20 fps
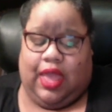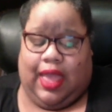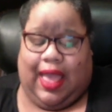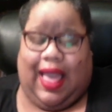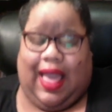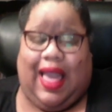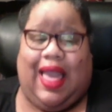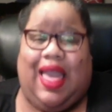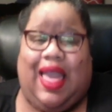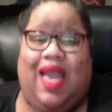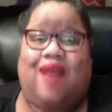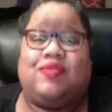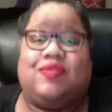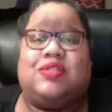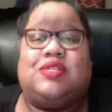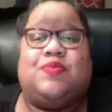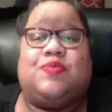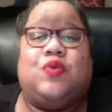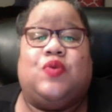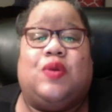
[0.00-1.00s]
I have to
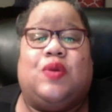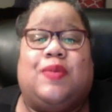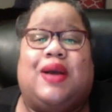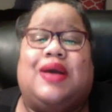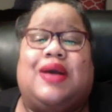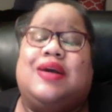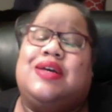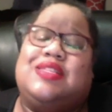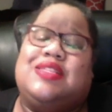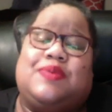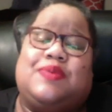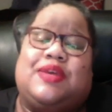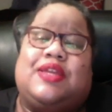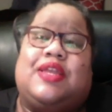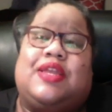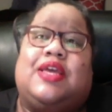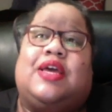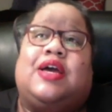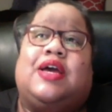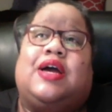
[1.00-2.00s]
support my
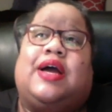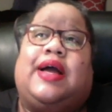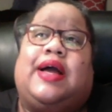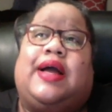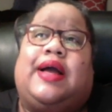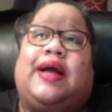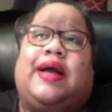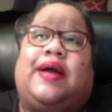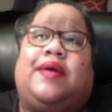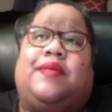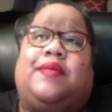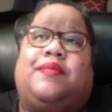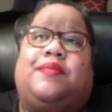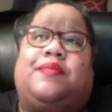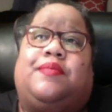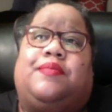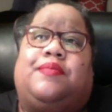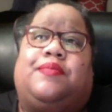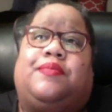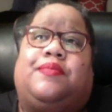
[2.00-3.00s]
husband um,
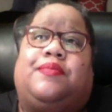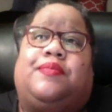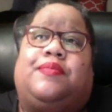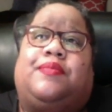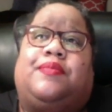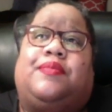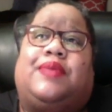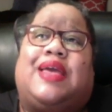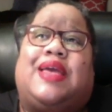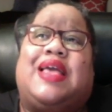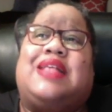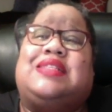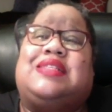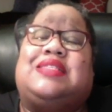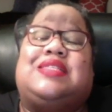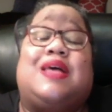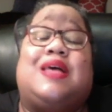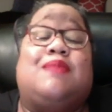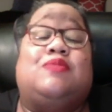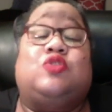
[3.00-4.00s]
in
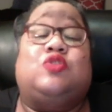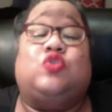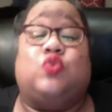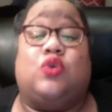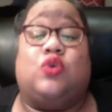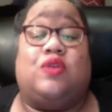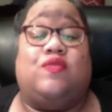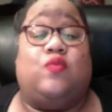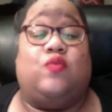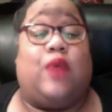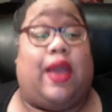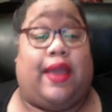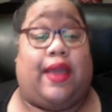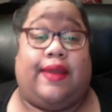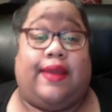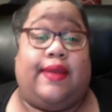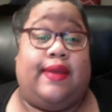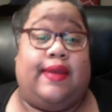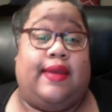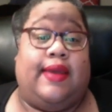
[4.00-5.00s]
some sort of
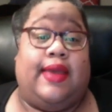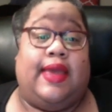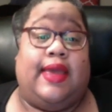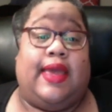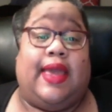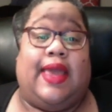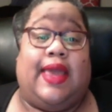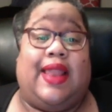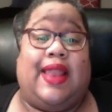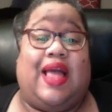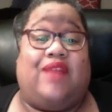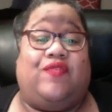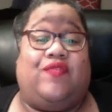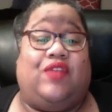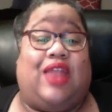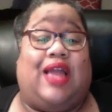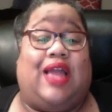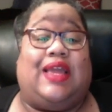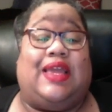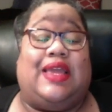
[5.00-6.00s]
way and I
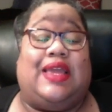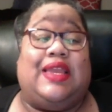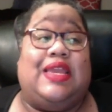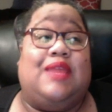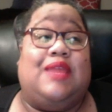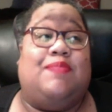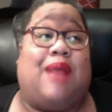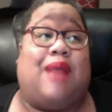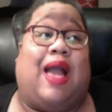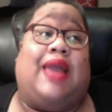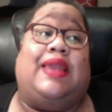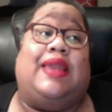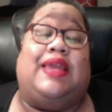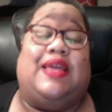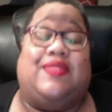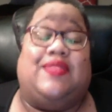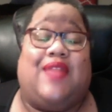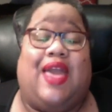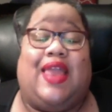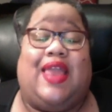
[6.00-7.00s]
feel like anybody
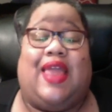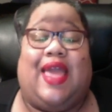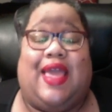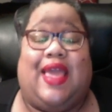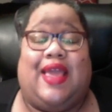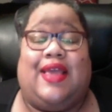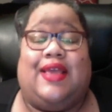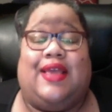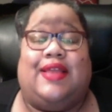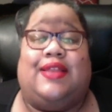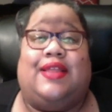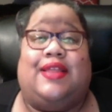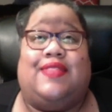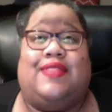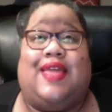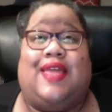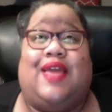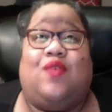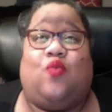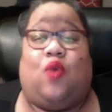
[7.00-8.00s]
in that in, in,
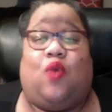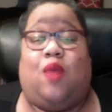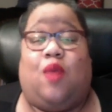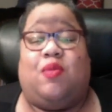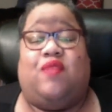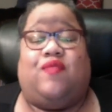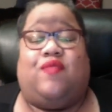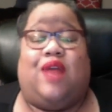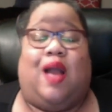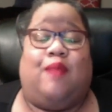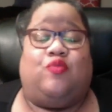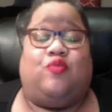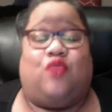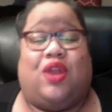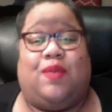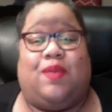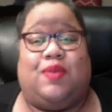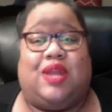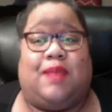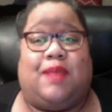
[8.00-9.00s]
that realm of I'm
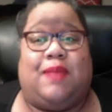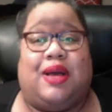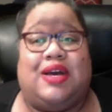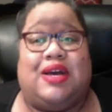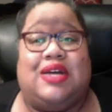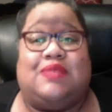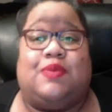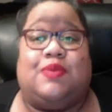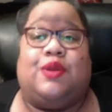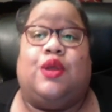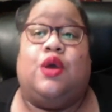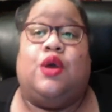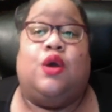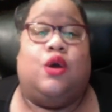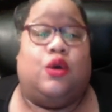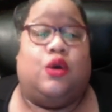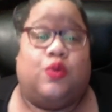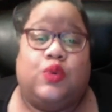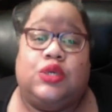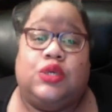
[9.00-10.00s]
trying to protect my husband
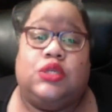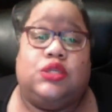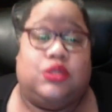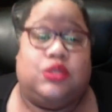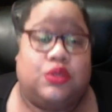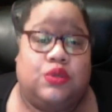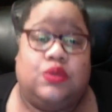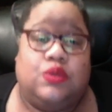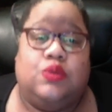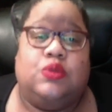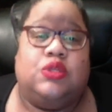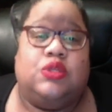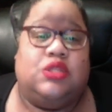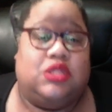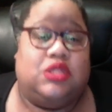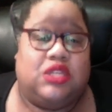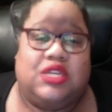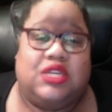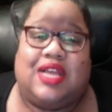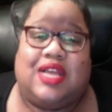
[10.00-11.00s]
would do
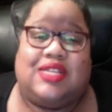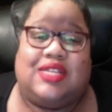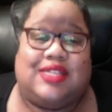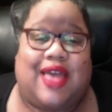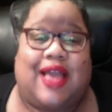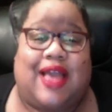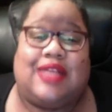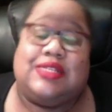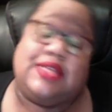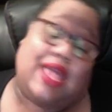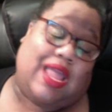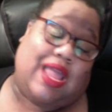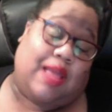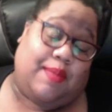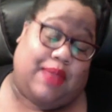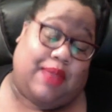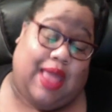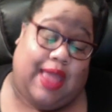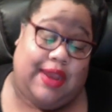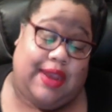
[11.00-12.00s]
the exact same.
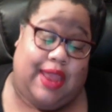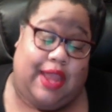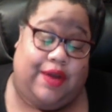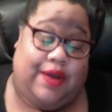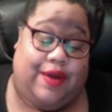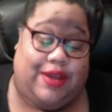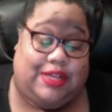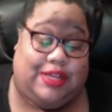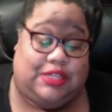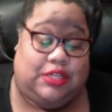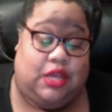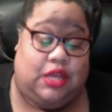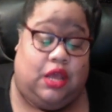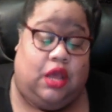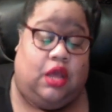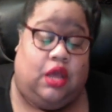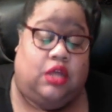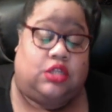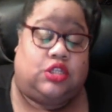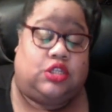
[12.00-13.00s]
But I digress.
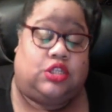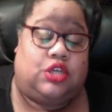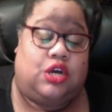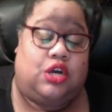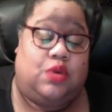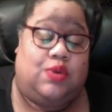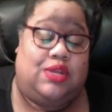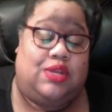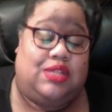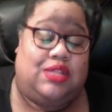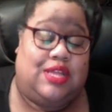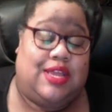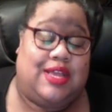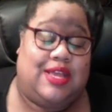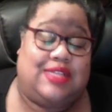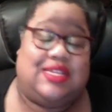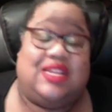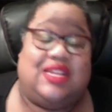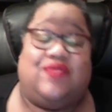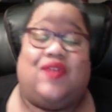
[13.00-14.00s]
So we
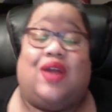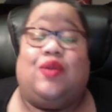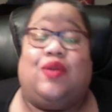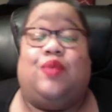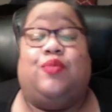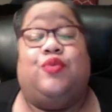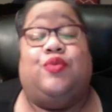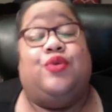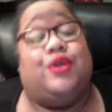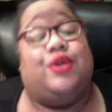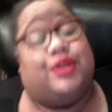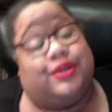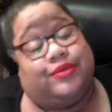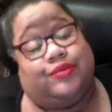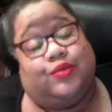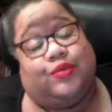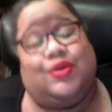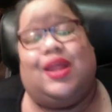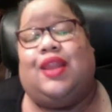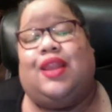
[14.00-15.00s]
then see the following morning.
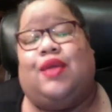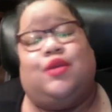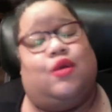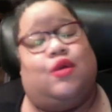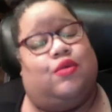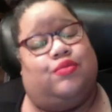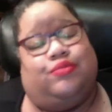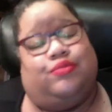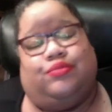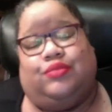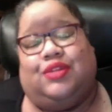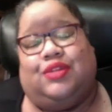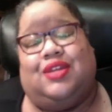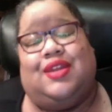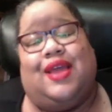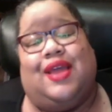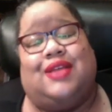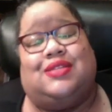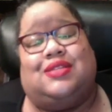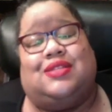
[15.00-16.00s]
Not no, the
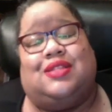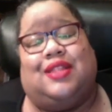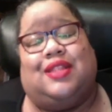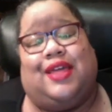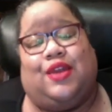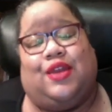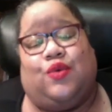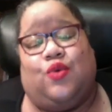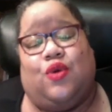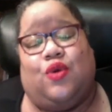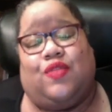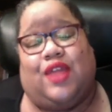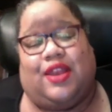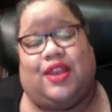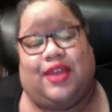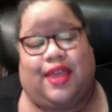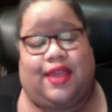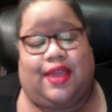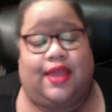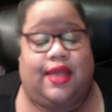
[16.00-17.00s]
next later on that
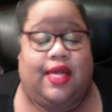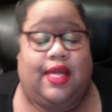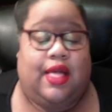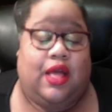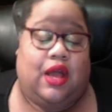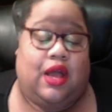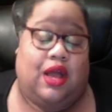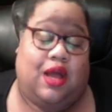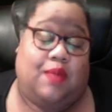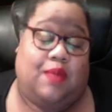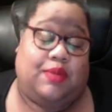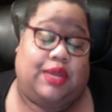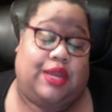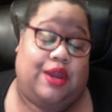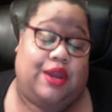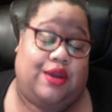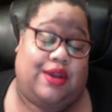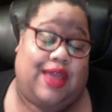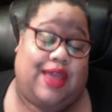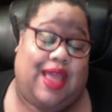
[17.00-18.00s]
day, um,
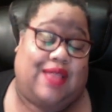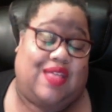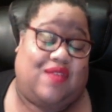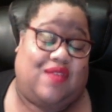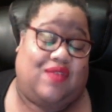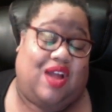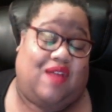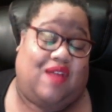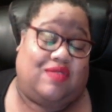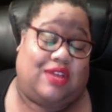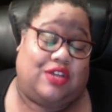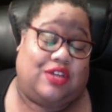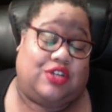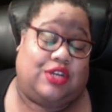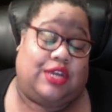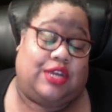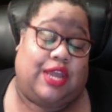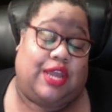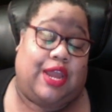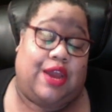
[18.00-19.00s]
Karen and Effie have a
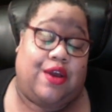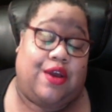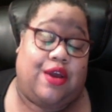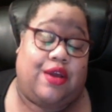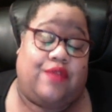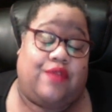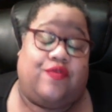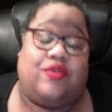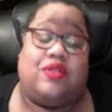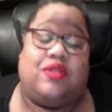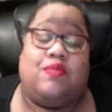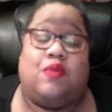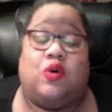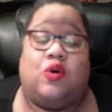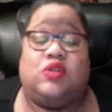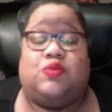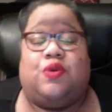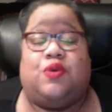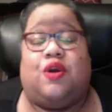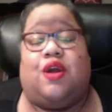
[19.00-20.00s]
conversation. Karen, for the
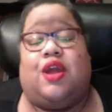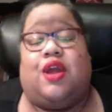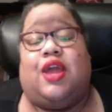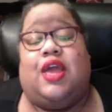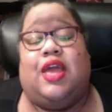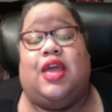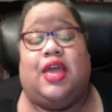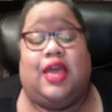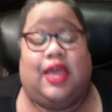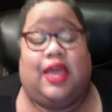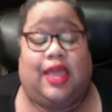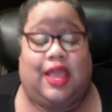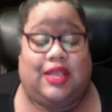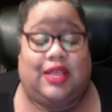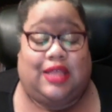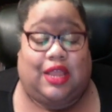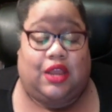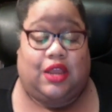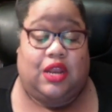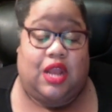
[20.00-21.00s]
most part, is
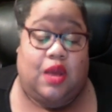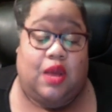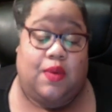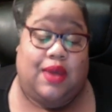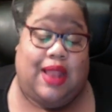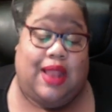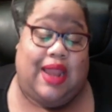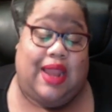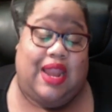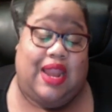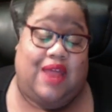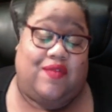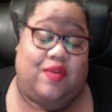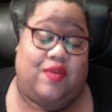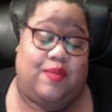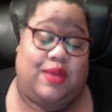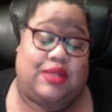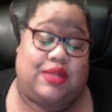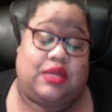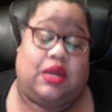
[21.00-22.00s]
like, you know what? I never
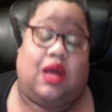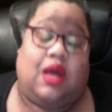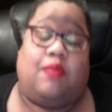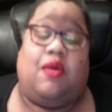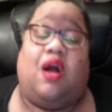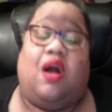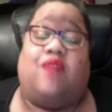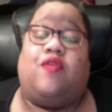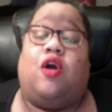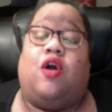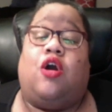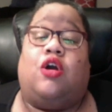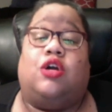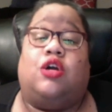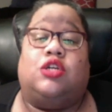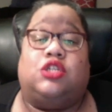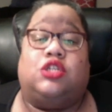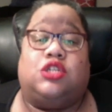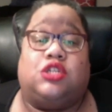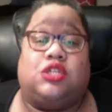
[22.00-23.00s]
meant to come off
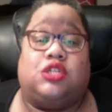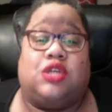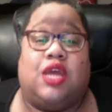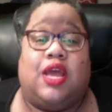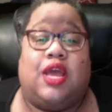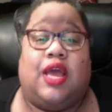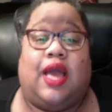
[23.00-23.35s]
harsh.